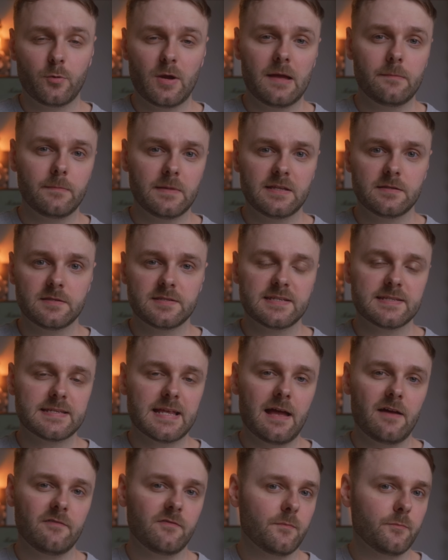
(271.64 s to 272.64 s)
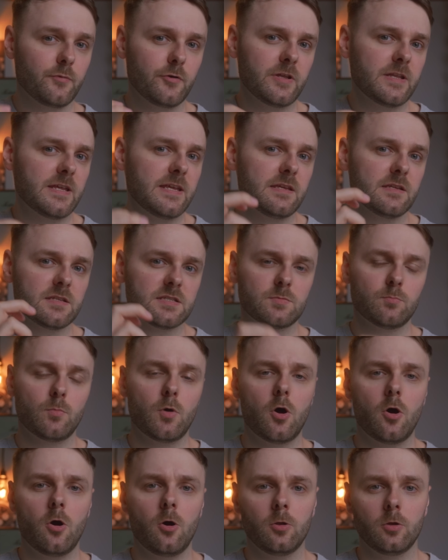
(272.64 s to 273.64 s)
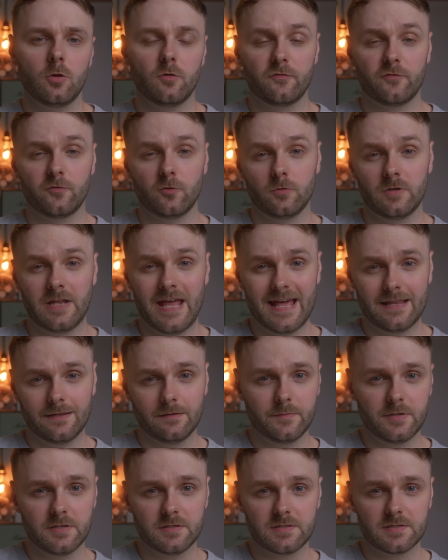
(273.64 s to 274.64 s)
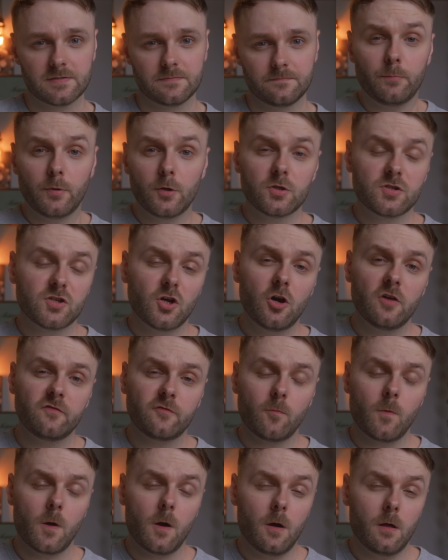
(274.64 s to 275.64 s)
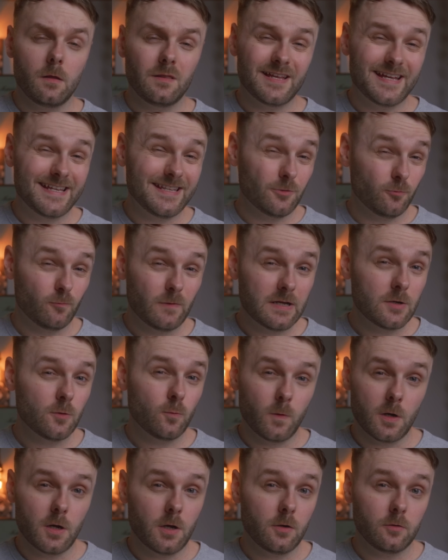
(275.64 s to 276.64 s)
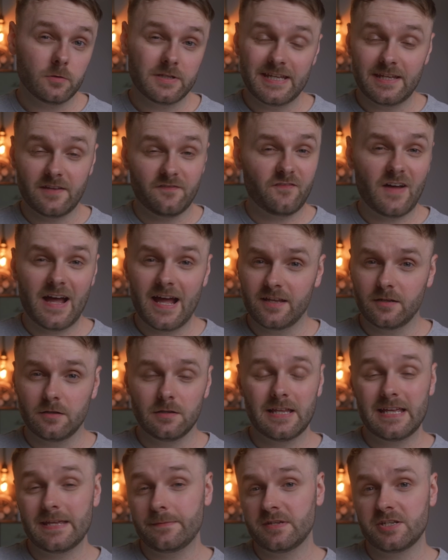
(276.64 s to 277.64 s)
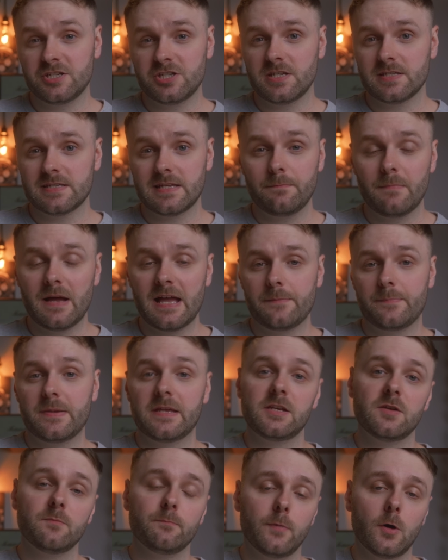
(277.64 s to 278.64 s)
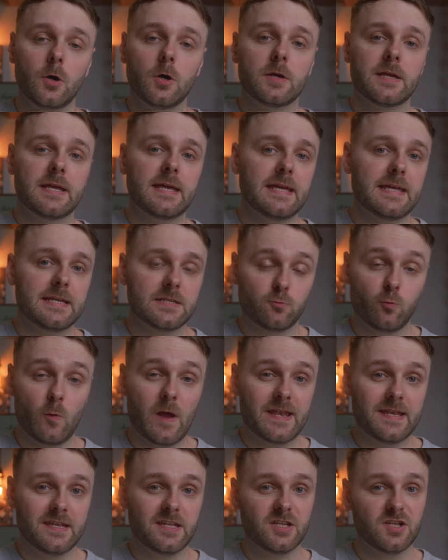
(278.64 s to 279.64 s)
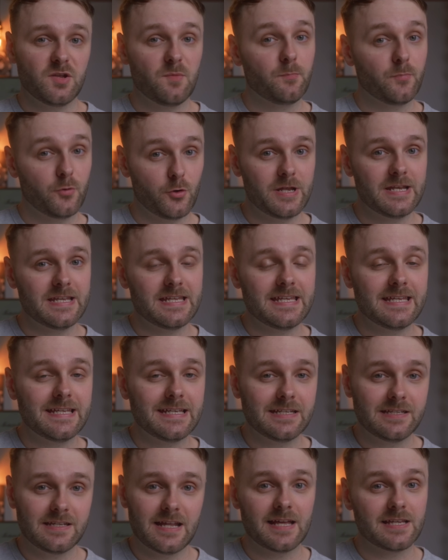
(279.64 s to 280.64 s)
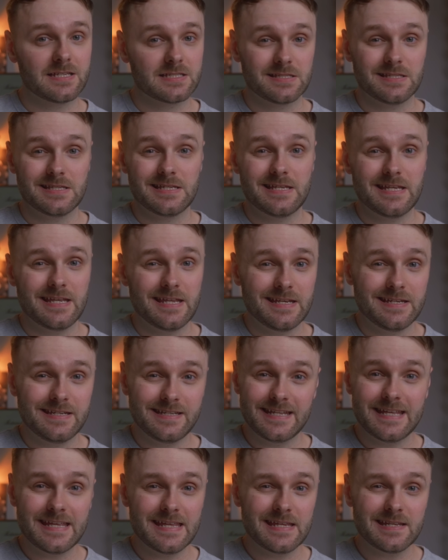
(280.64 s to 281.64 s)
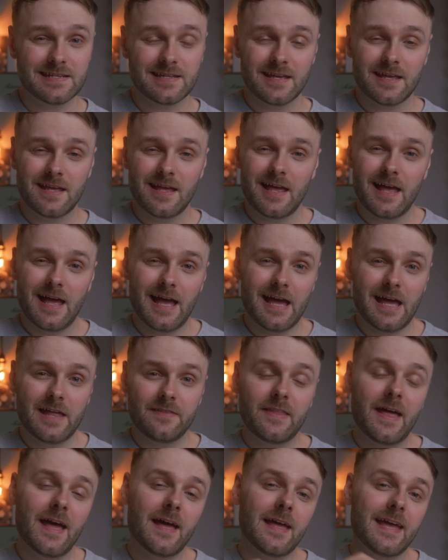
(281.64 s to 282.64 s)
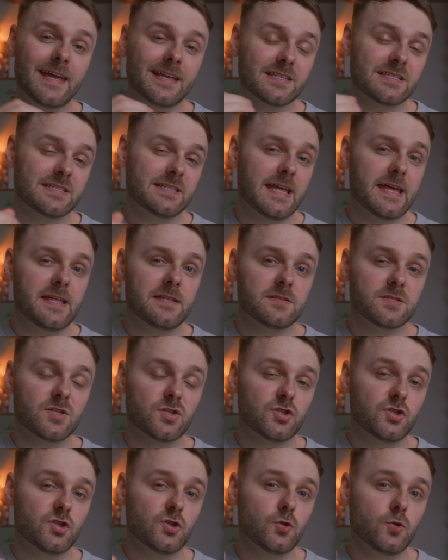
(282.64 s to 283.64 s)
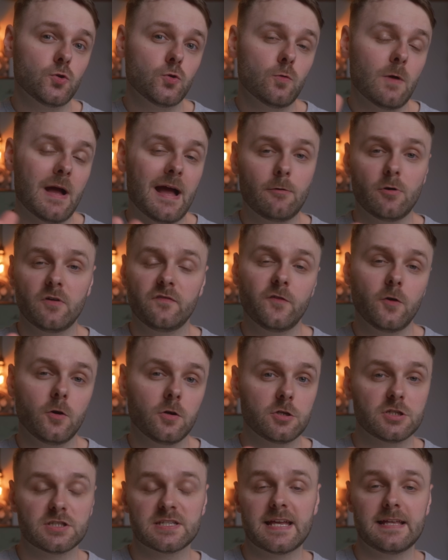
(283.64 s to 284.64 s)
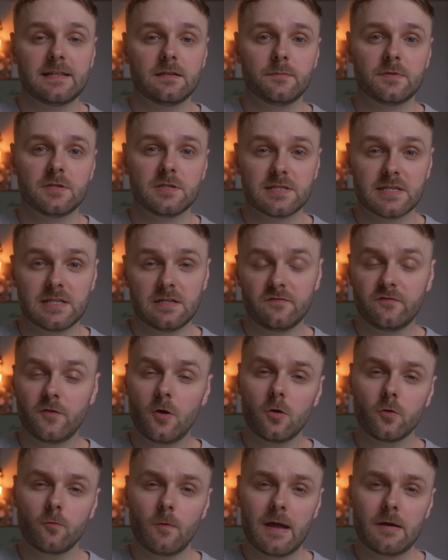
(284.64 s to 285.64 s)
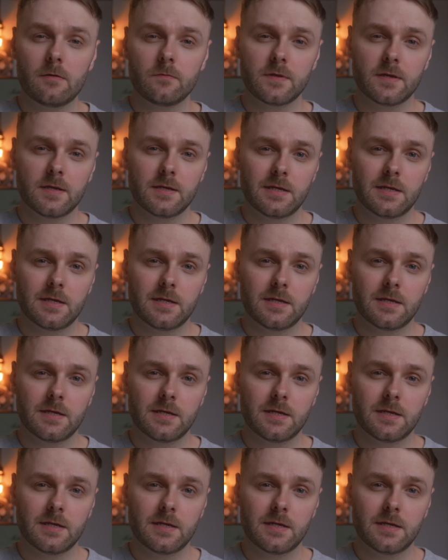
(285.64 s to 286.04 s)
prime lenses have pretty small front elements. But overall, in the real world, in the final images, in my opinion, bokeh is rendered pretty nicely indeed. And that extends to out of focus elements in the foreground,